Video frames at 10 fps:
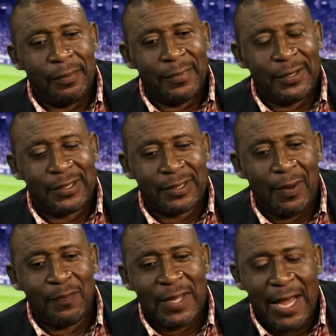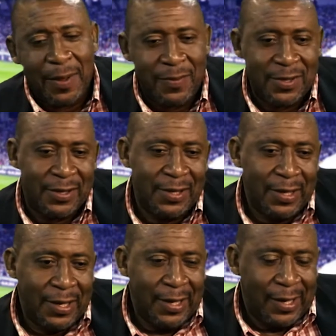Sometimes,
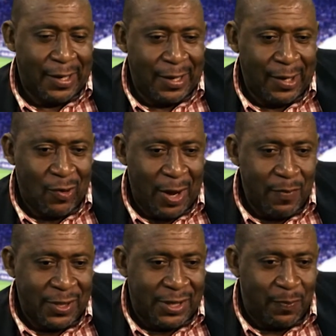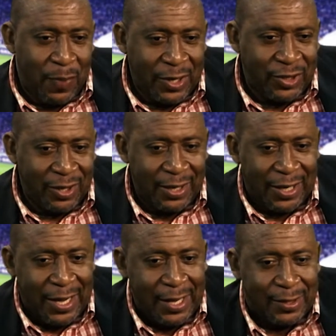I miss the passion that
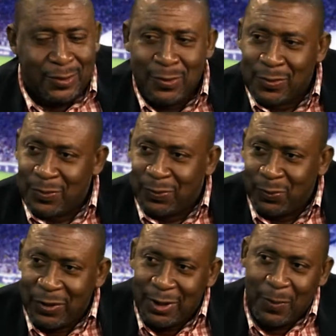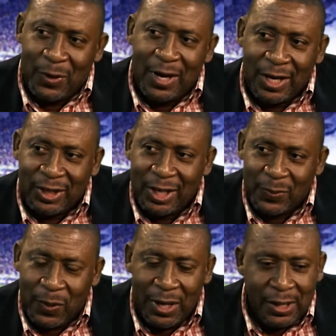I exude when W Connection is
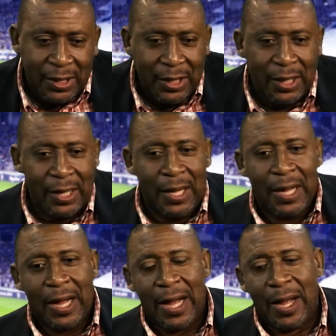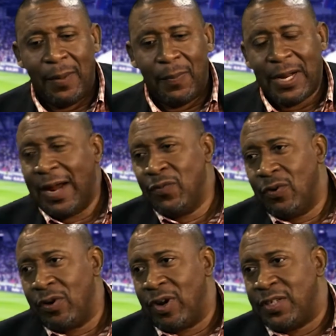playing. But I have no
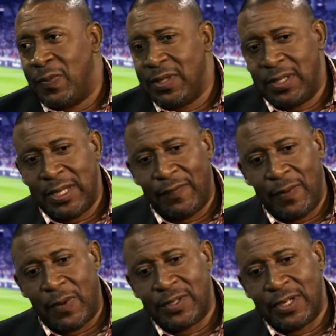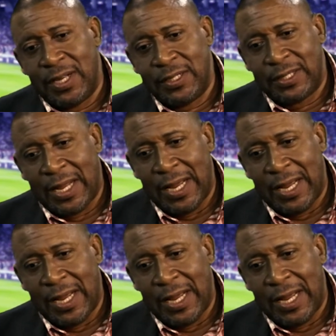regrets being TTFA president.